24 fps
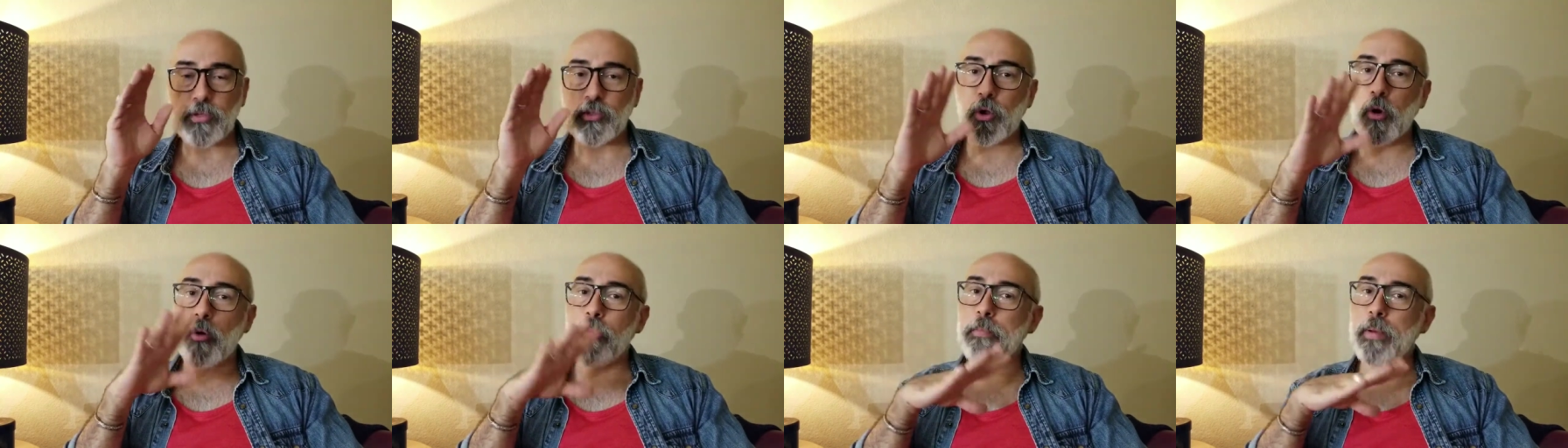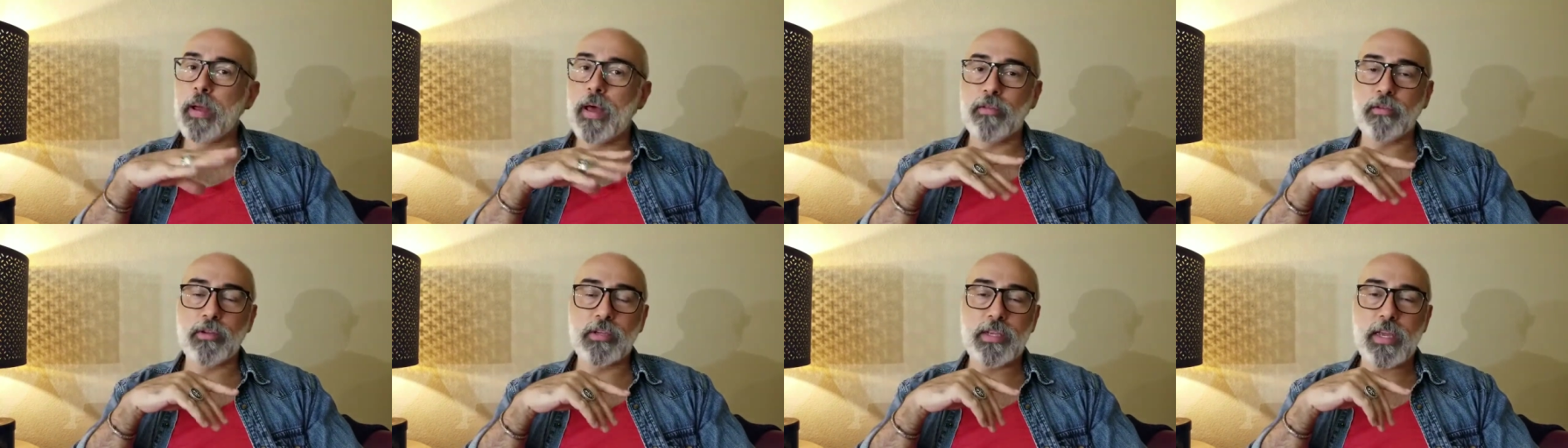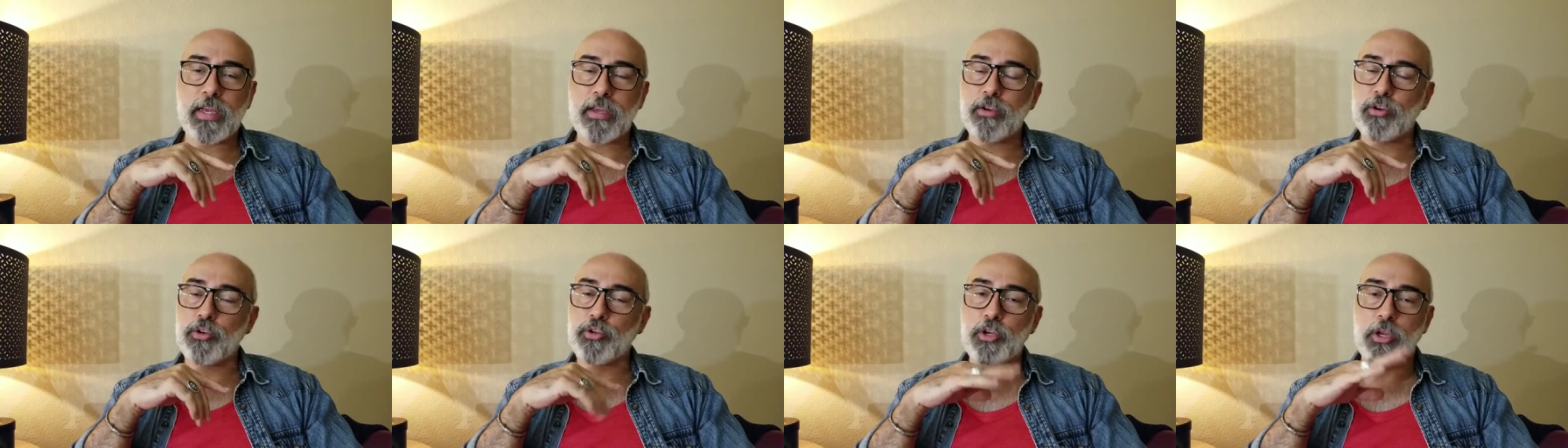don't bother
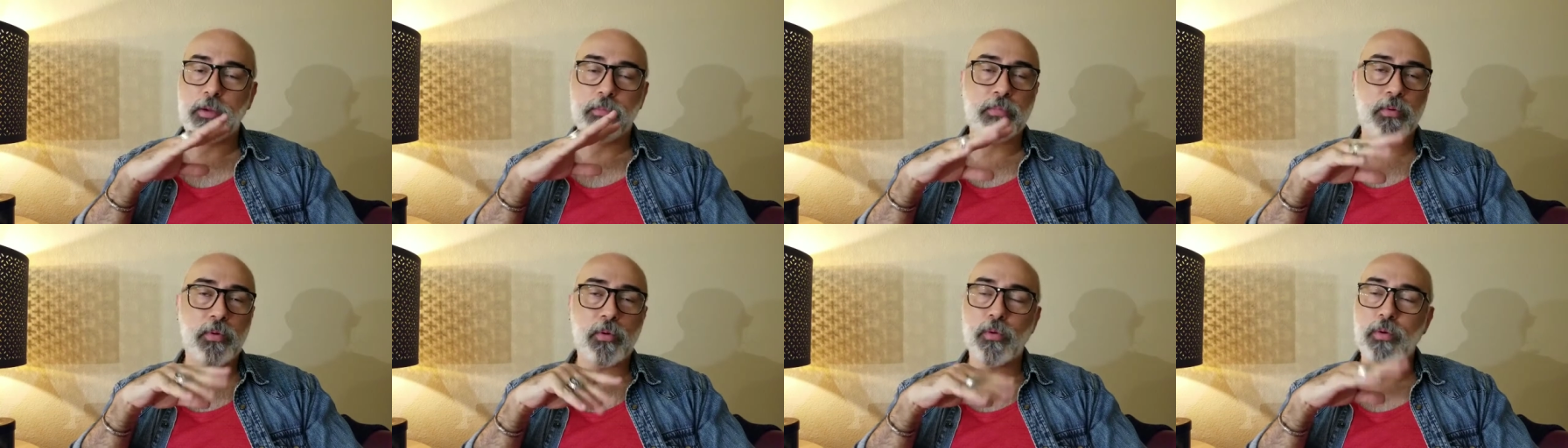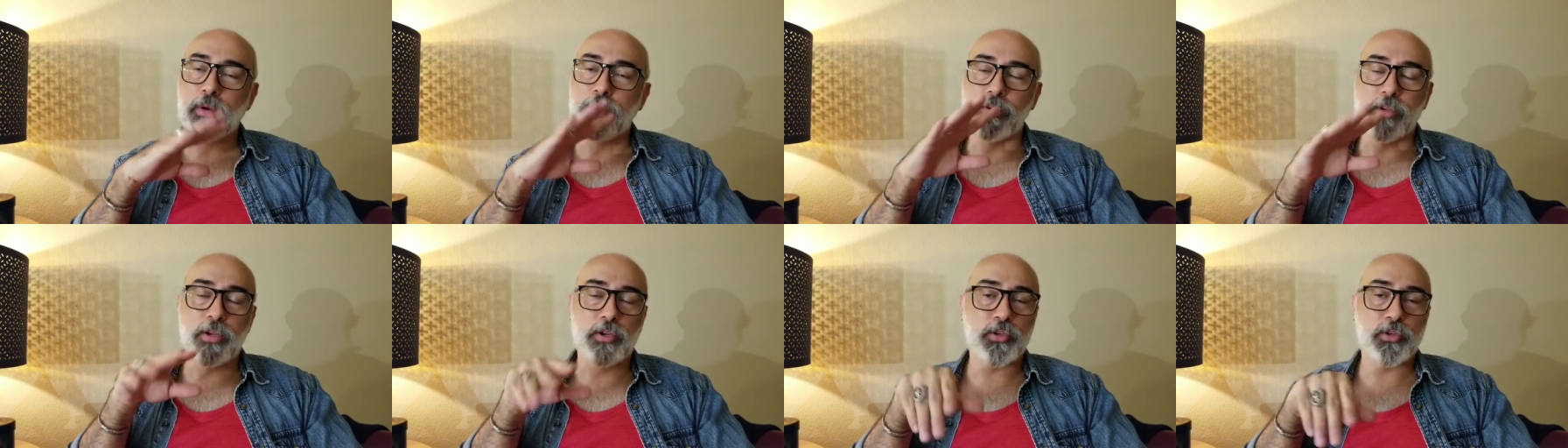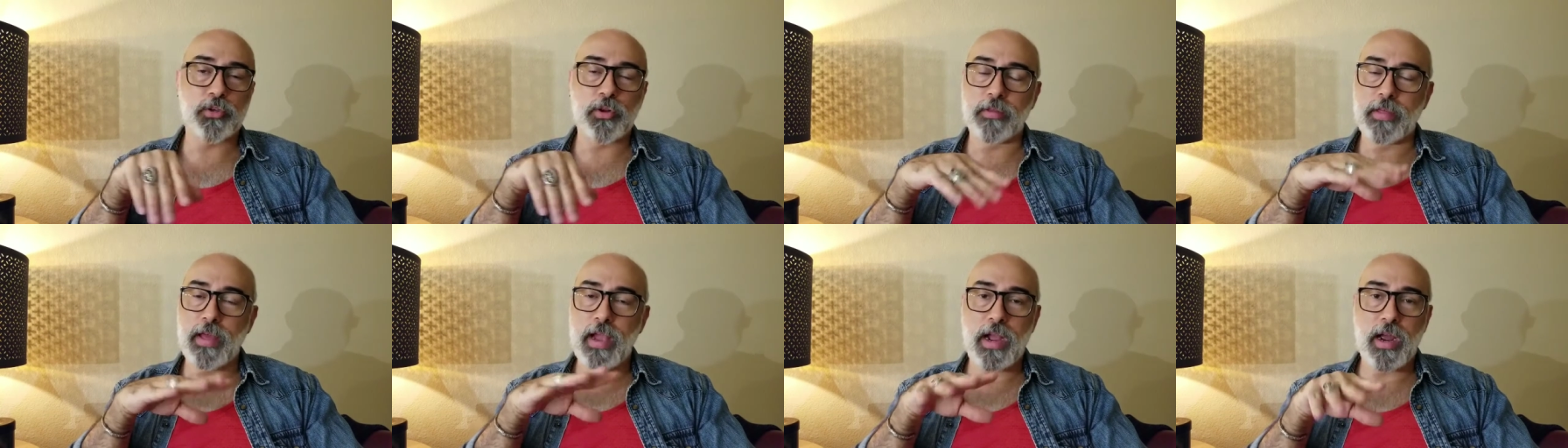taking shampoo,
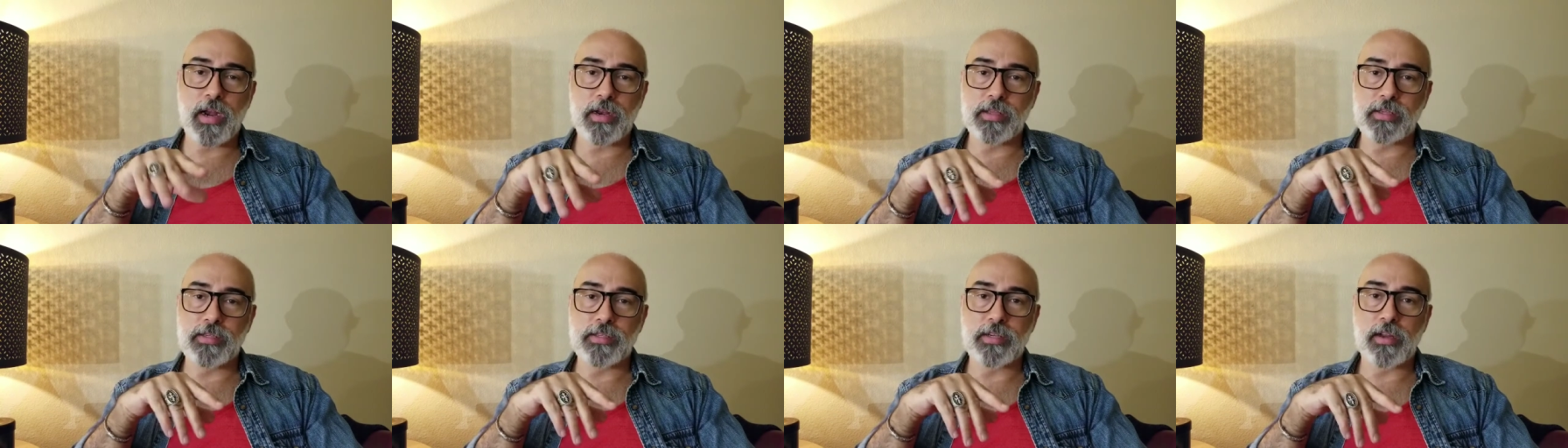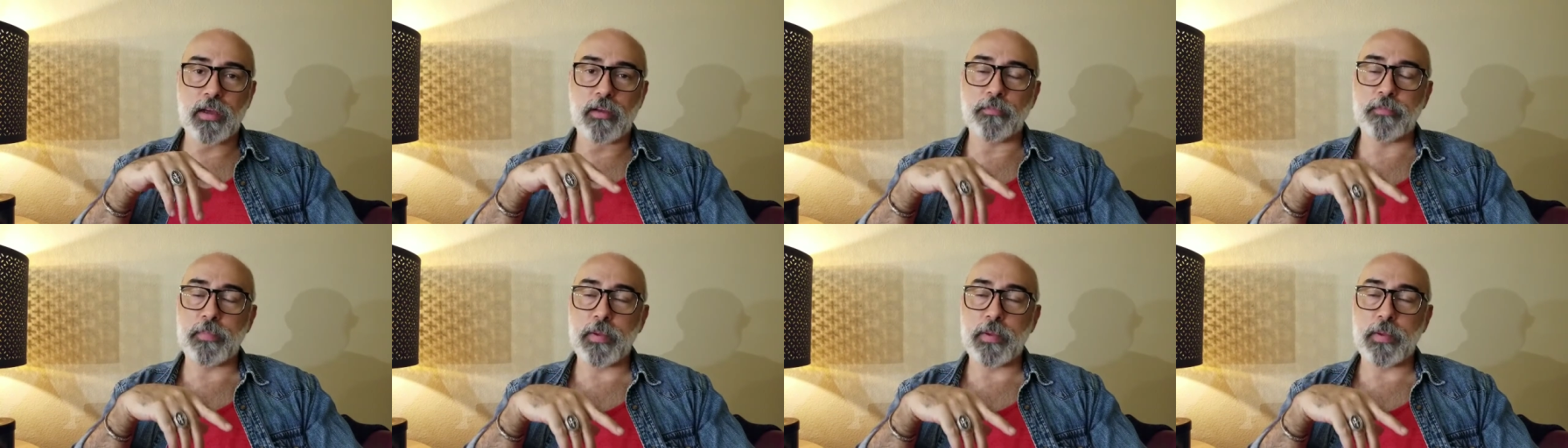conditioner, that kind of stuff,